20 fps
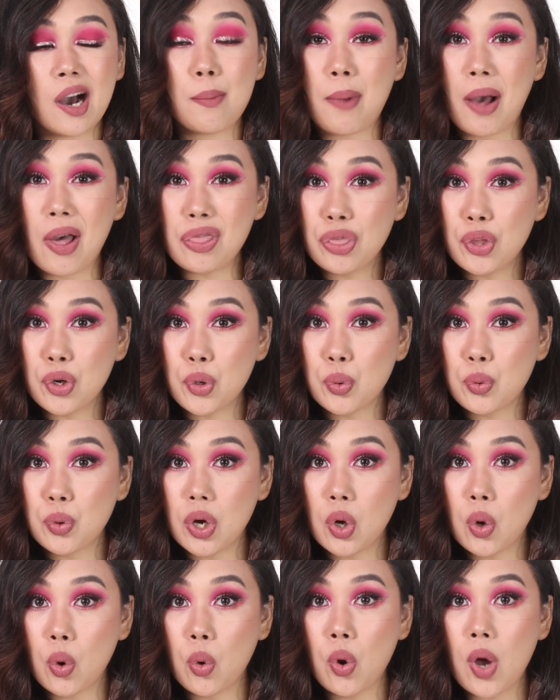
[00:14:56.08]
a month or two
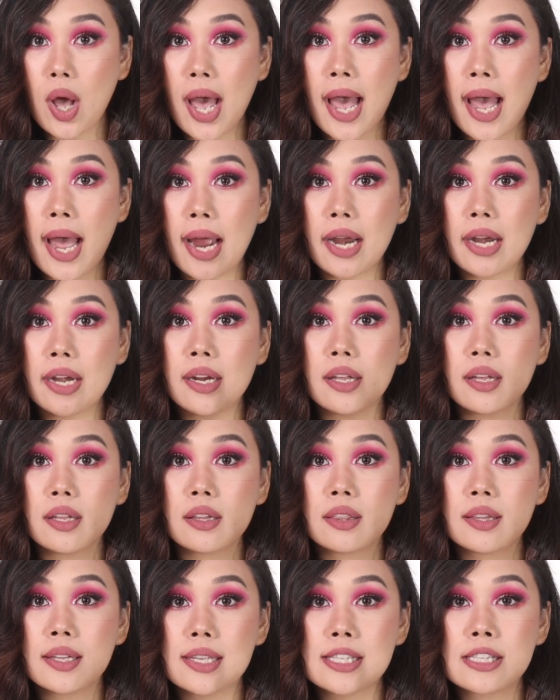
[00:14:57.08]
ago, and
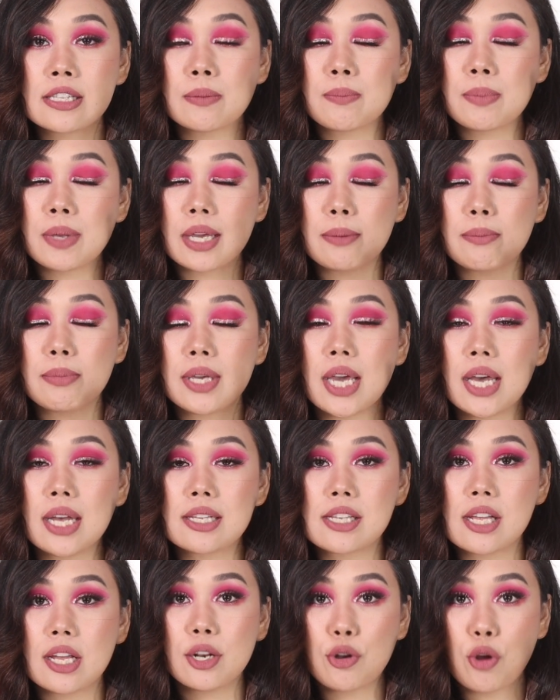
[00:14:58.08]
this baby
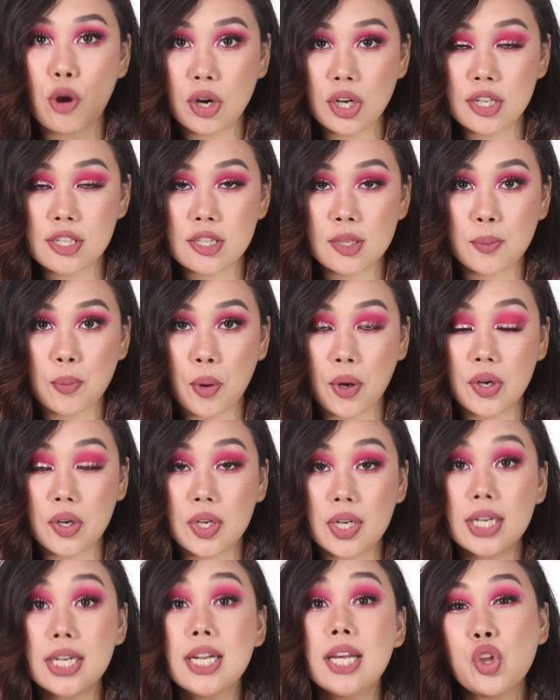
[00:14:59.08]
has not
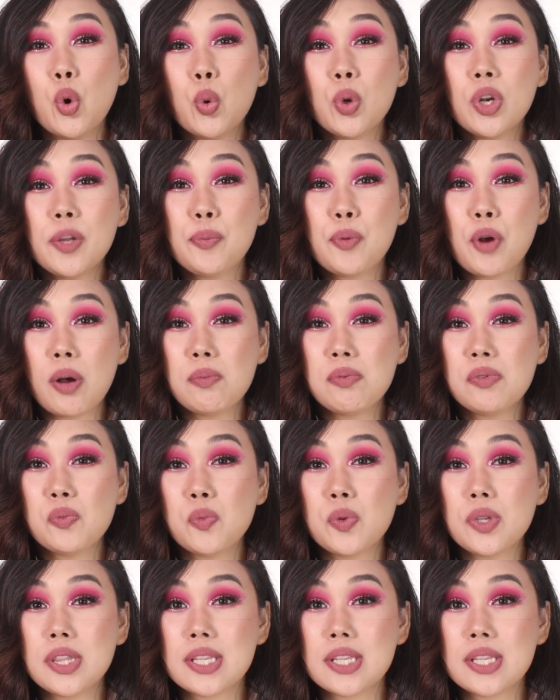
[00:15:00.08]
disappointed. The only problem